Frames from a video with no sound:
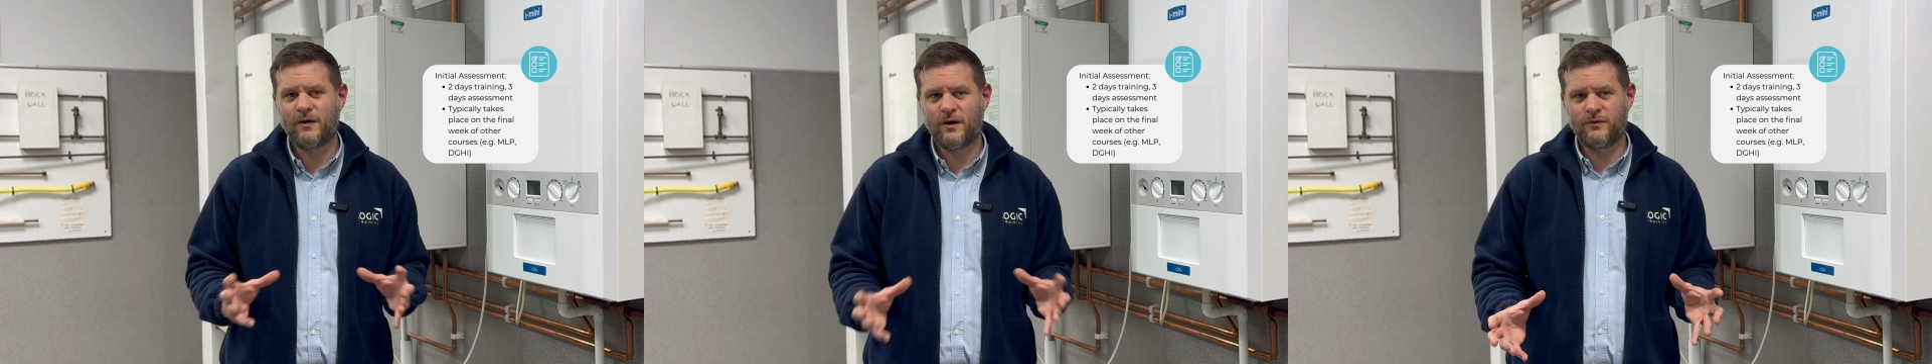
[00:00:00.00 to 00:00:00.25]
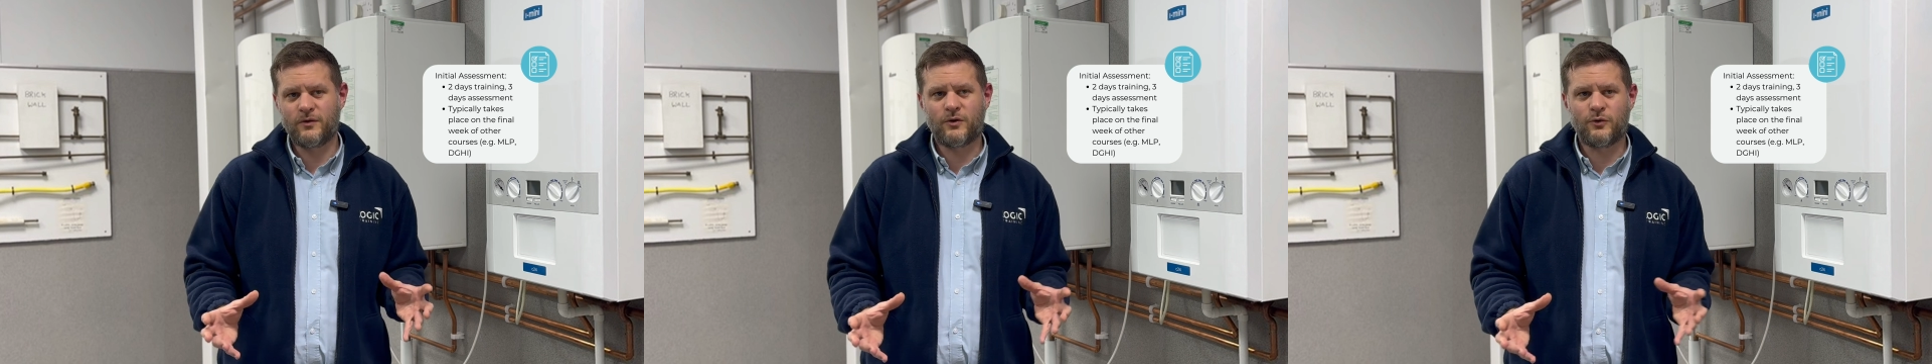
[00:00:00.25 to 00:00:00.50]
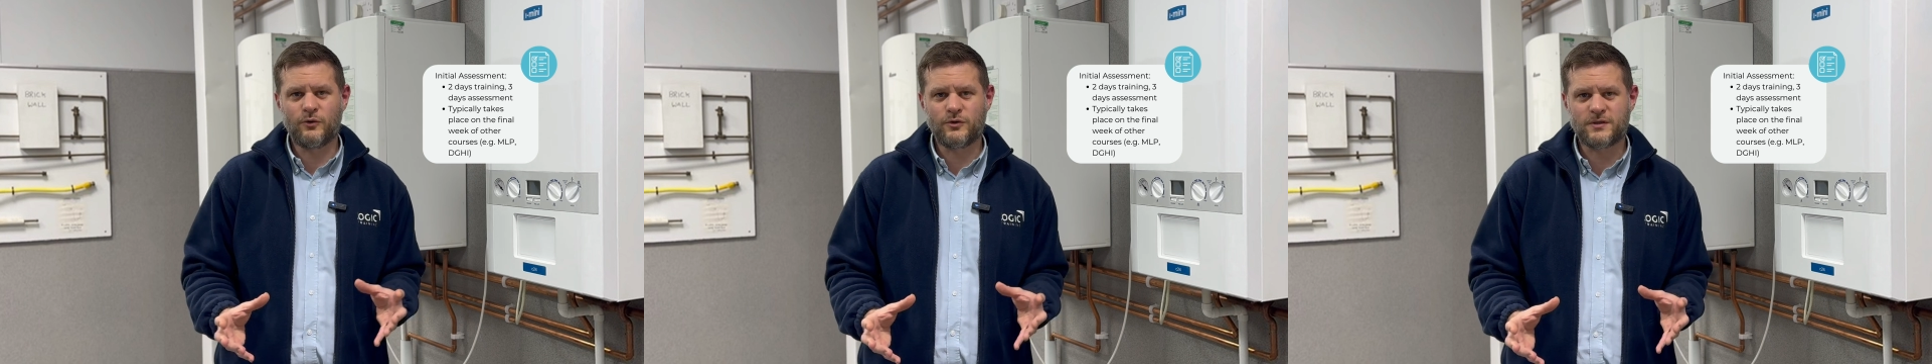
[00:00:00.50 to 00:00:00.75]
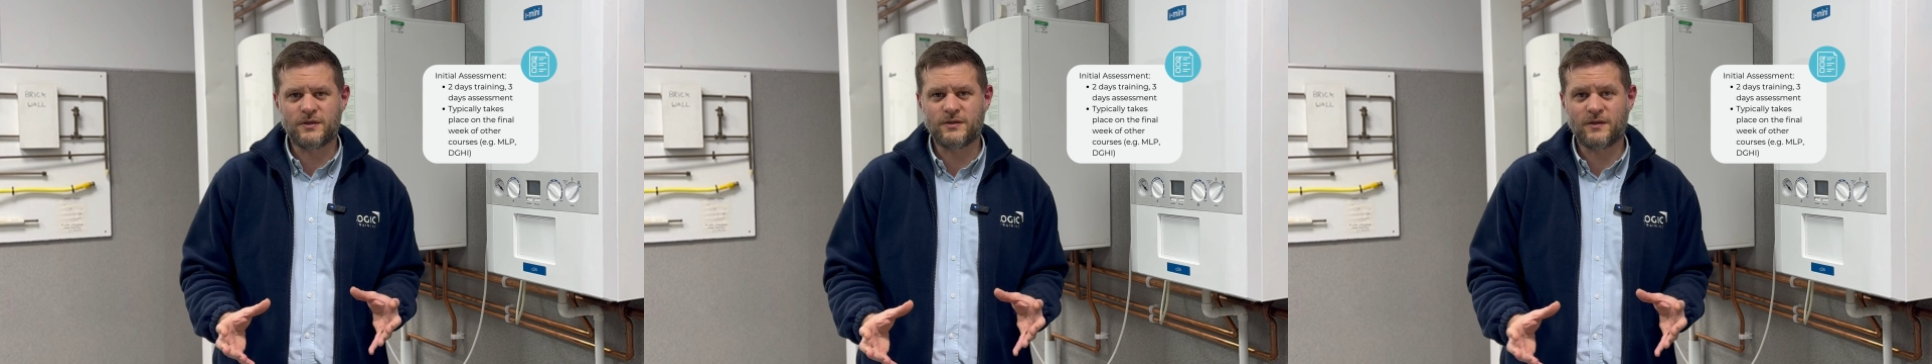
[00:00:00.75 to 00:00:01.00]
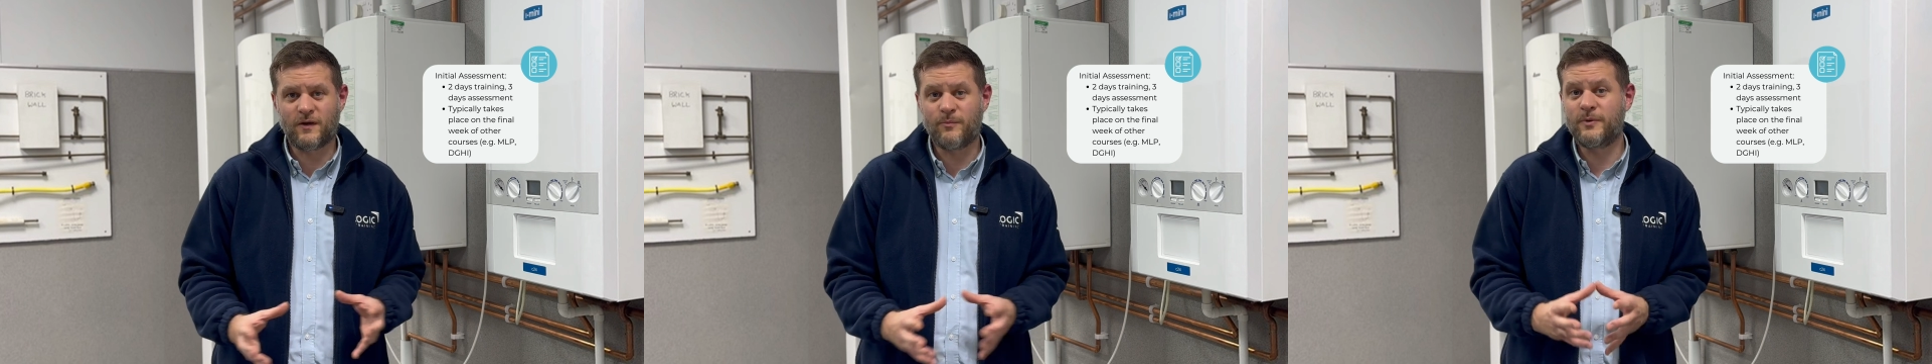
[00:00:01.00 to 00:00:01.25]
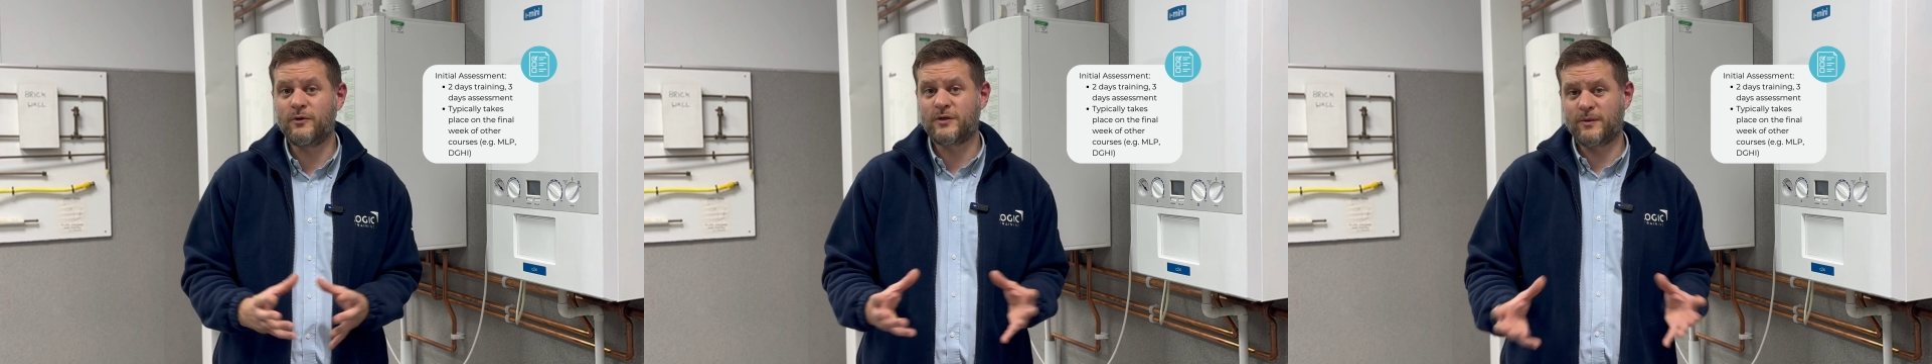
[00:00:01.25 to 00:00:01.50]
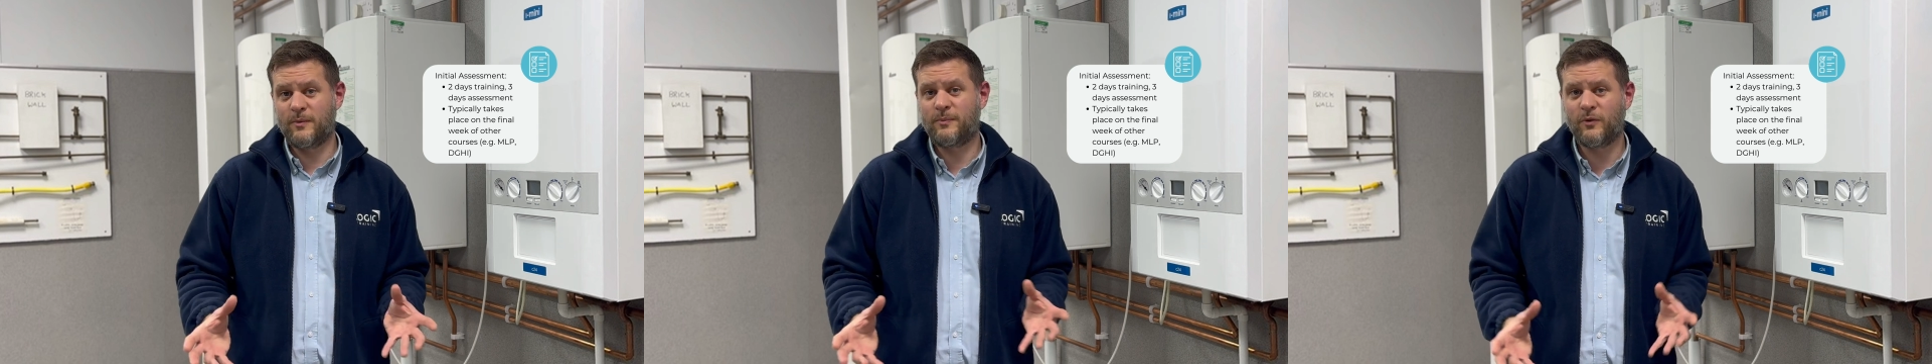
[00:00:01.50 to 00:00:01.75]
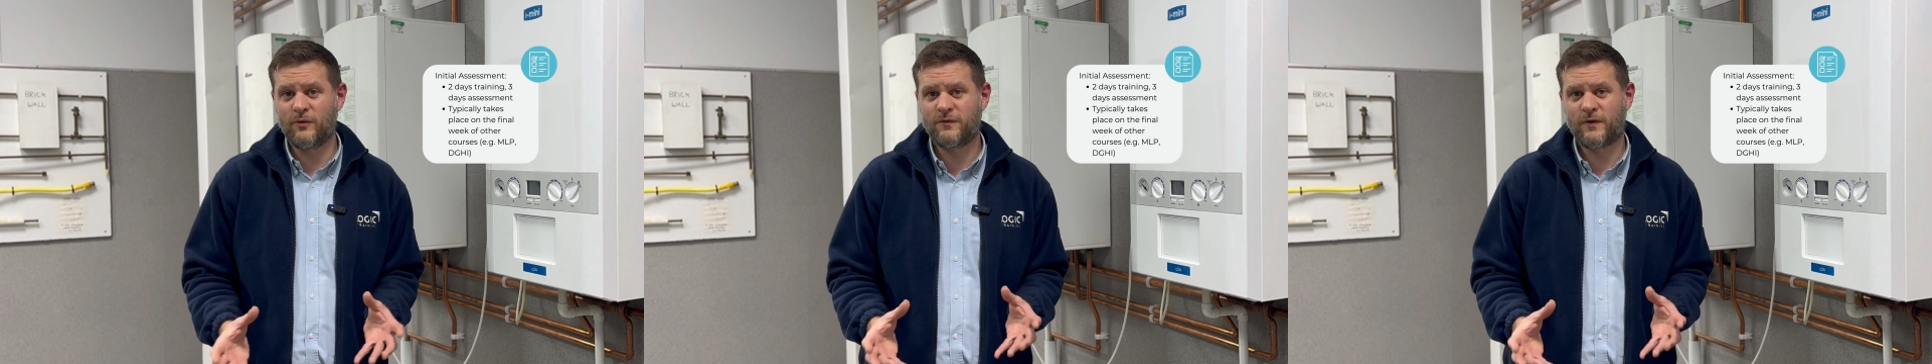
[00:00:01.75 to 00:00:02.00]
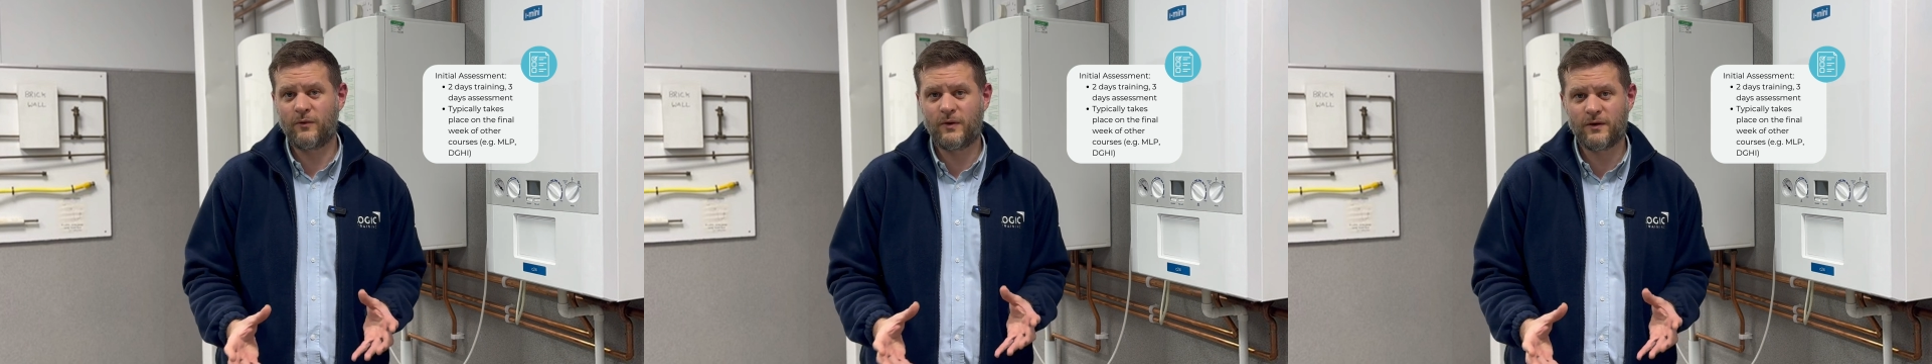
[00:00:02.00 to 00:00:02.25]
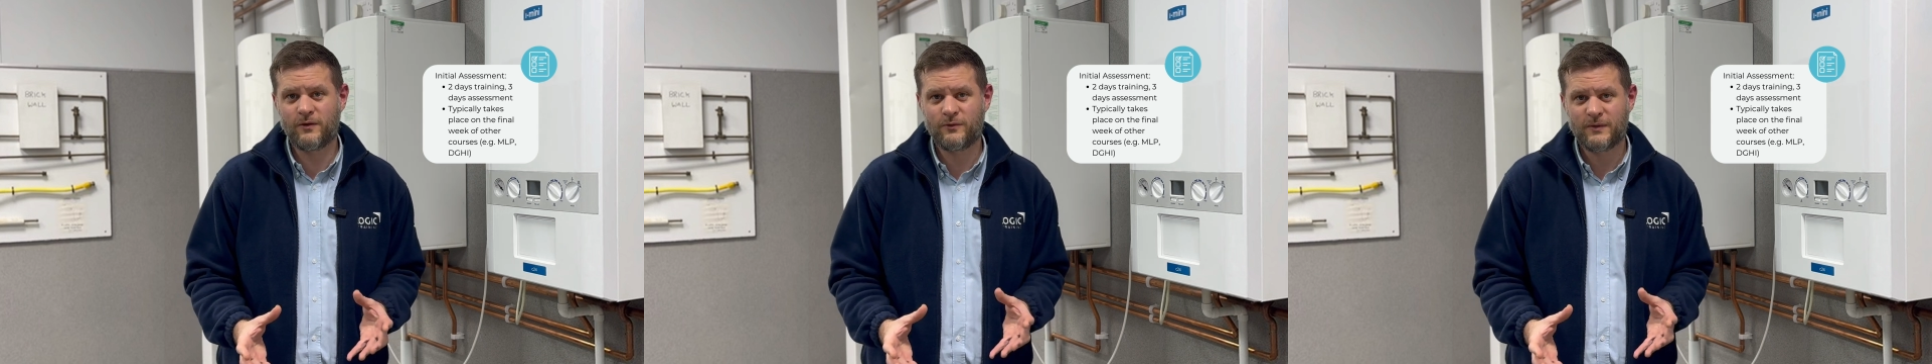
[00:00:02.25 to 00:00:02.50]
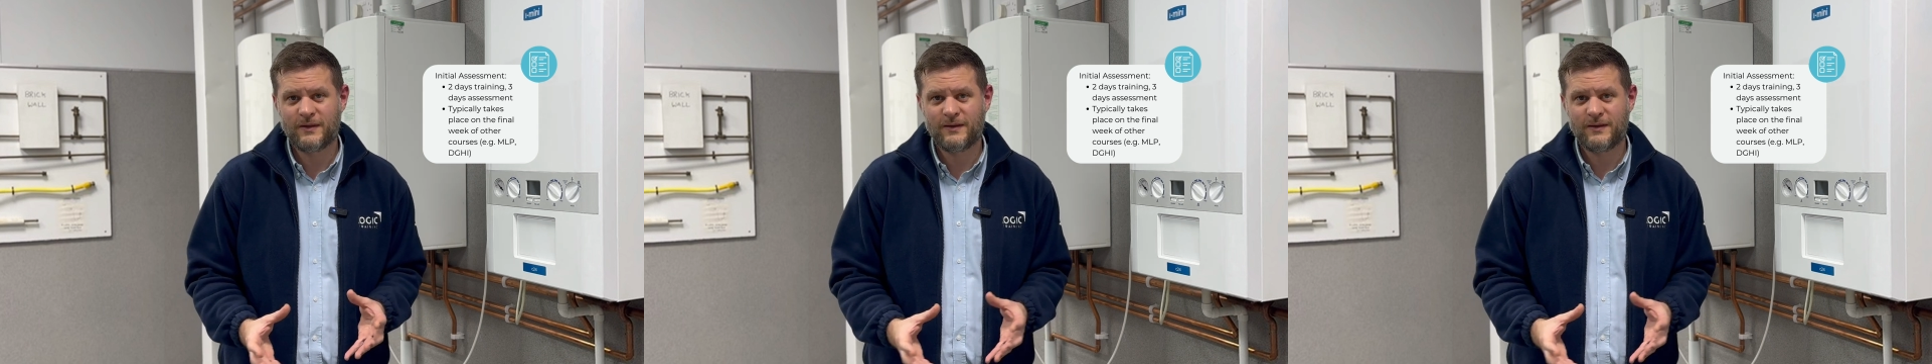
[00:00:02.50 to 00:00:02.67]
other courses, and they've built up a portfolio.